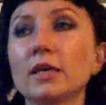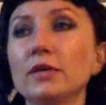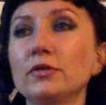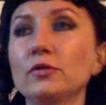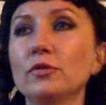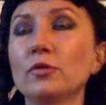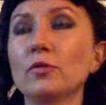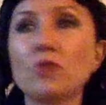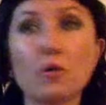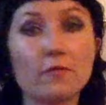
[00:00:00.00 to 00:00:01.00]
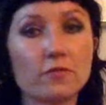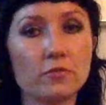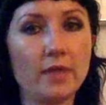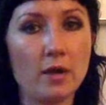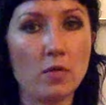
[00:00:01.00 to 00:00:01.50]
you know go
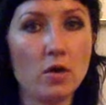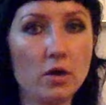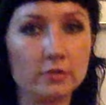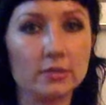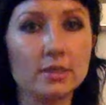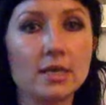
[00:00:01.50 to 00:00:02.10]
from now on.